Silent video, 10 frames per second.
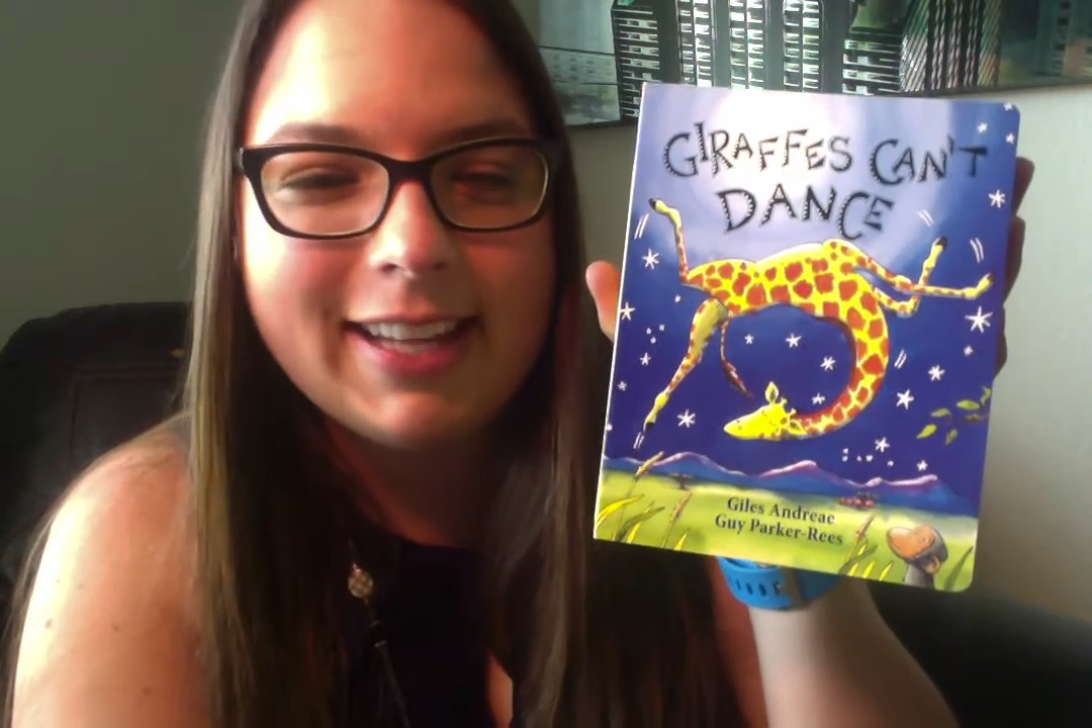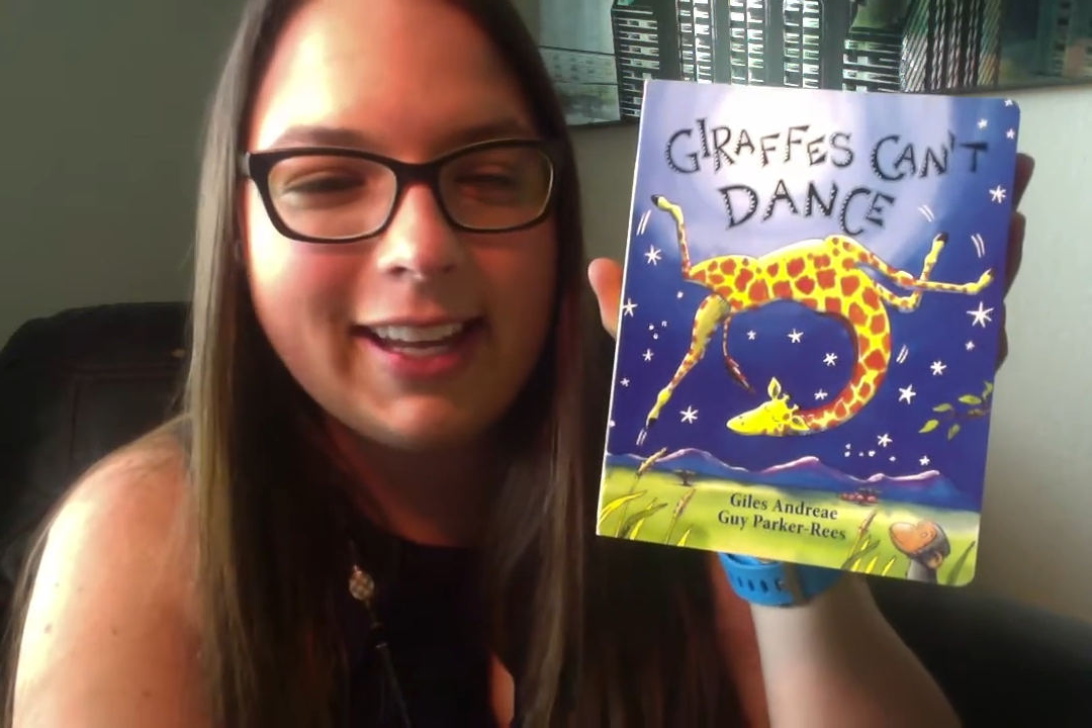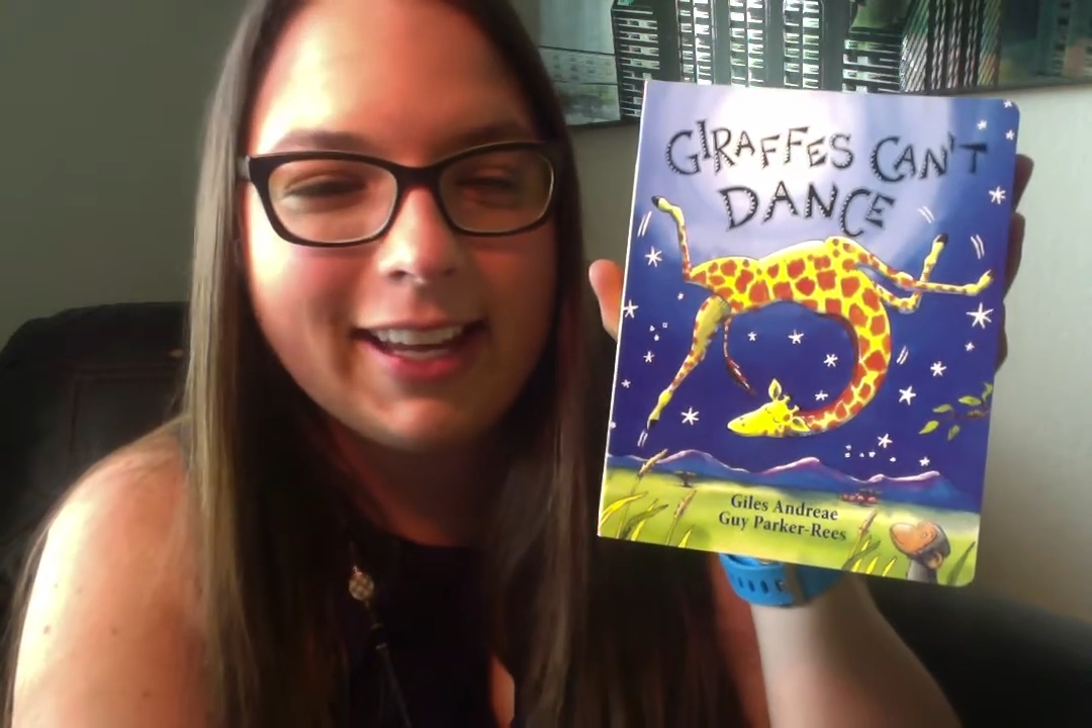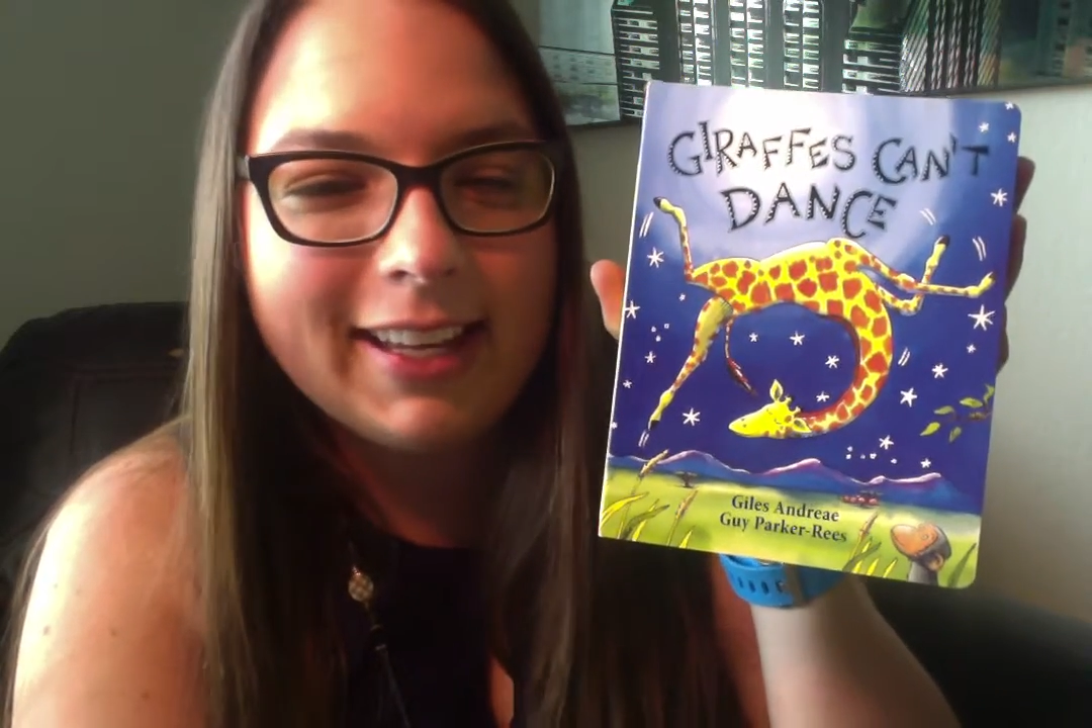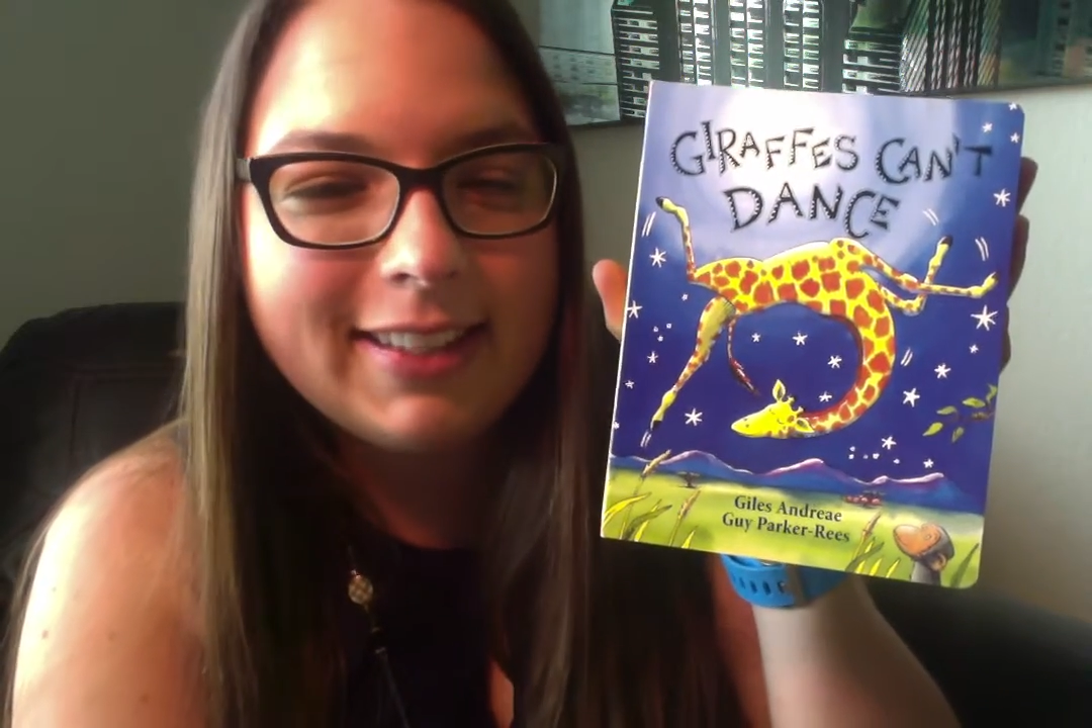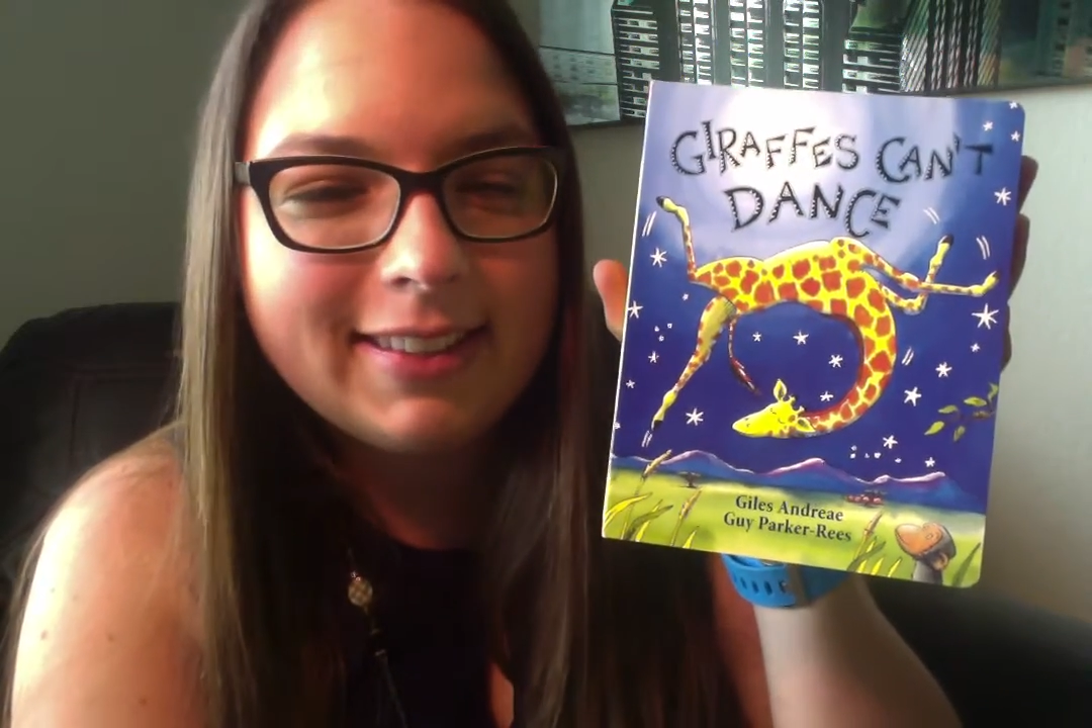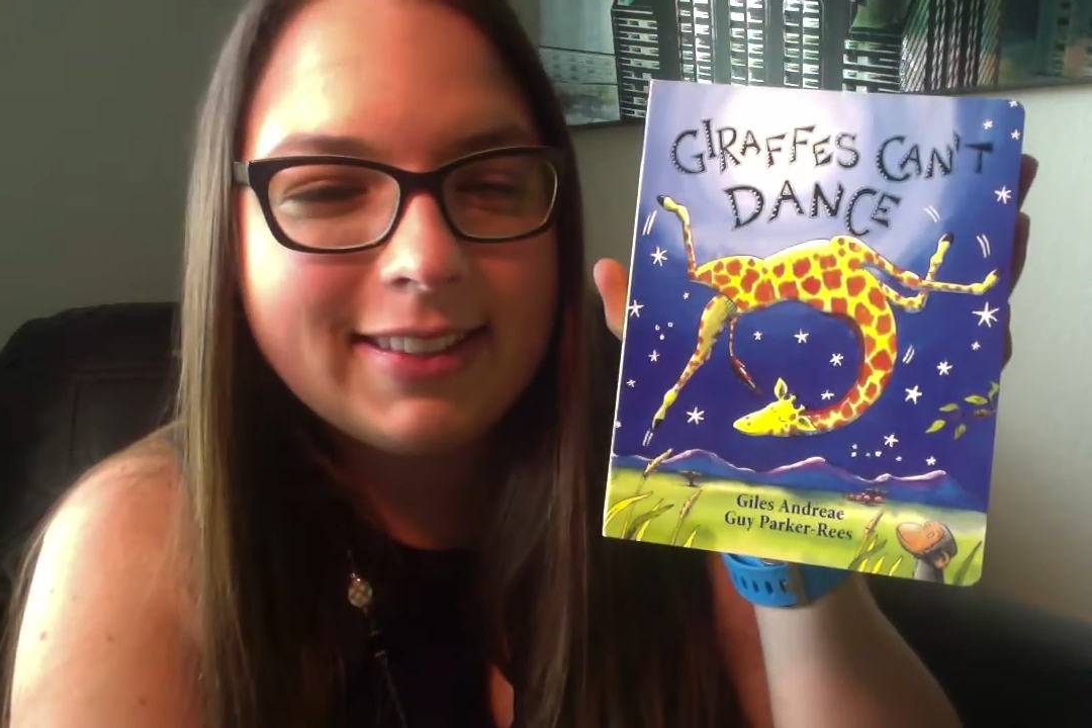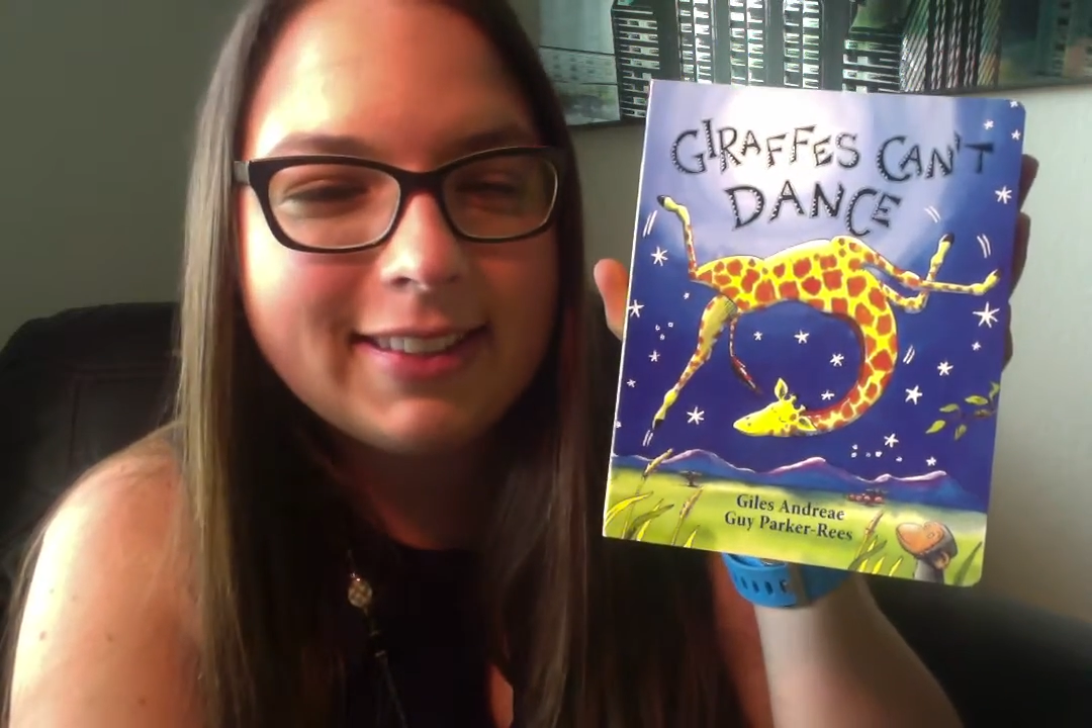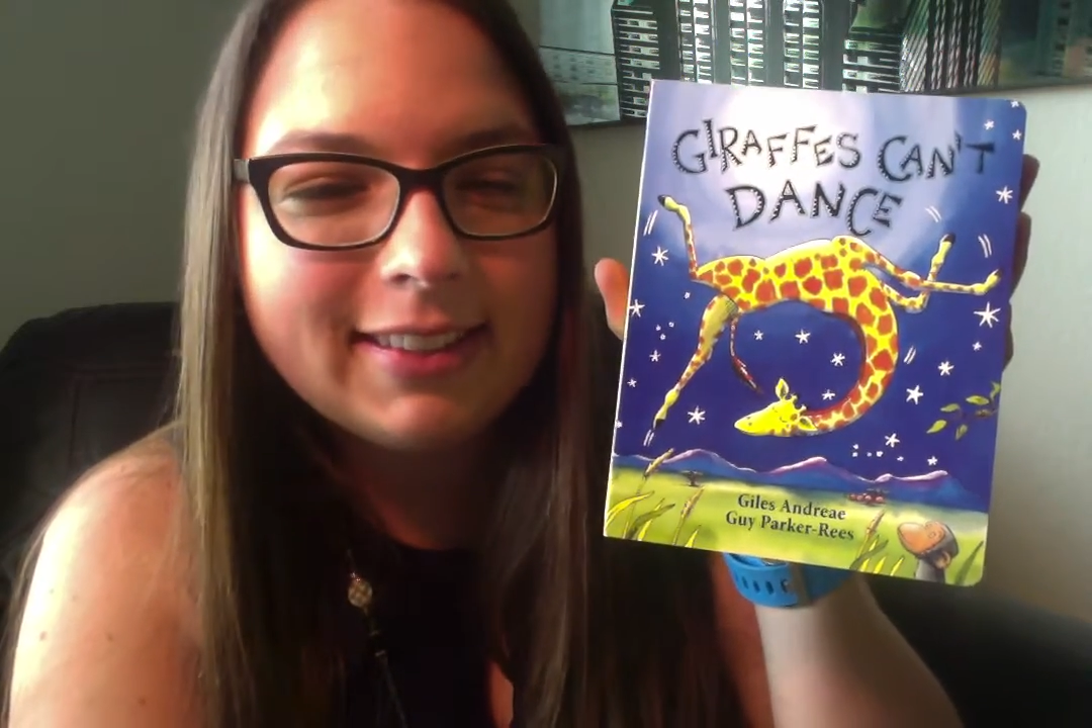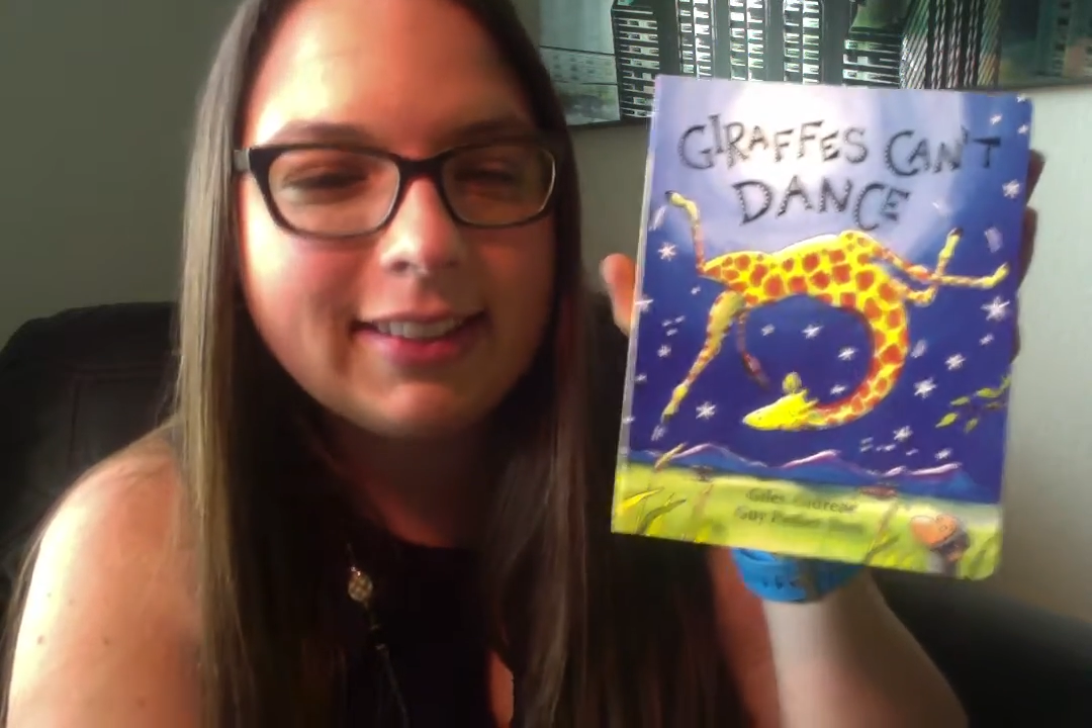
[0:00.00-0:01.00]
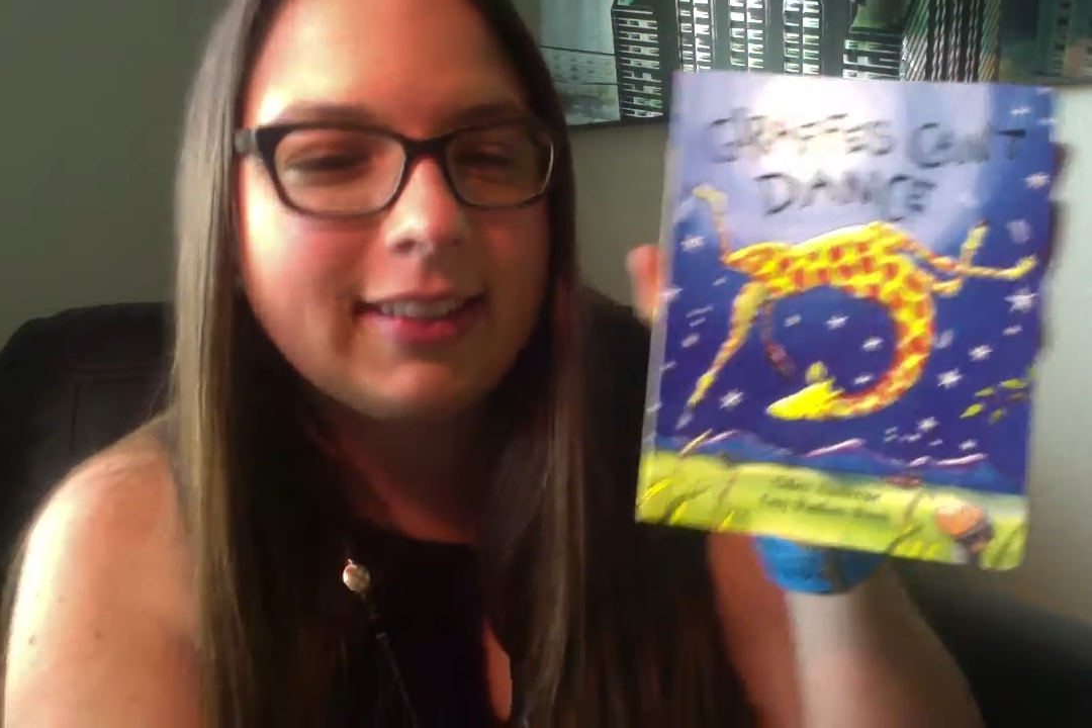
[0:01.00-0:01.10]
Dance.